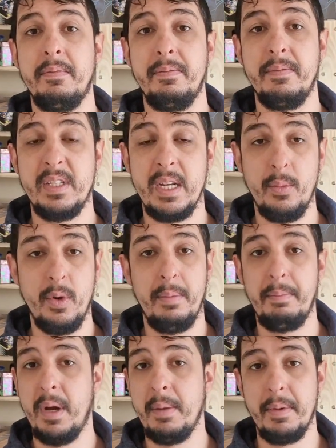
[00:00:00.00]
Step 1,
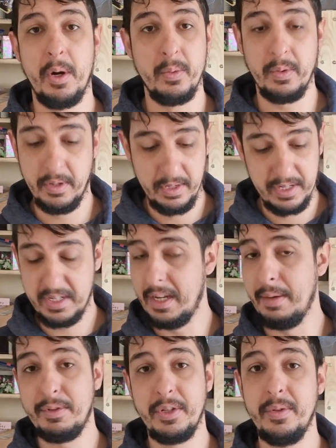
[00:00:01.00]
buy bulk.
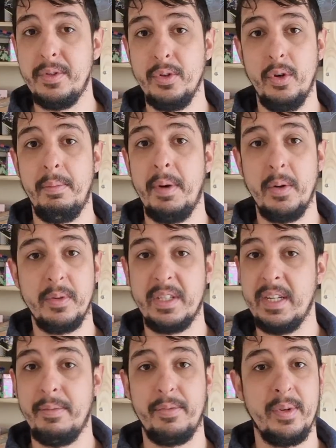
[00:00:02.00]
Step 2, sort bulk.
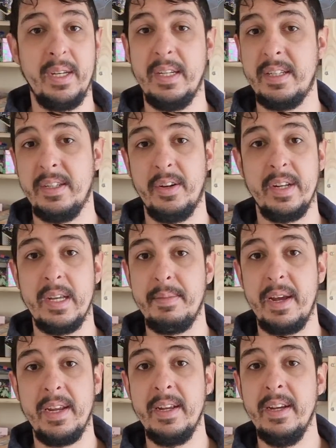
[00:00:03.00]
Step 3, list it on eBay.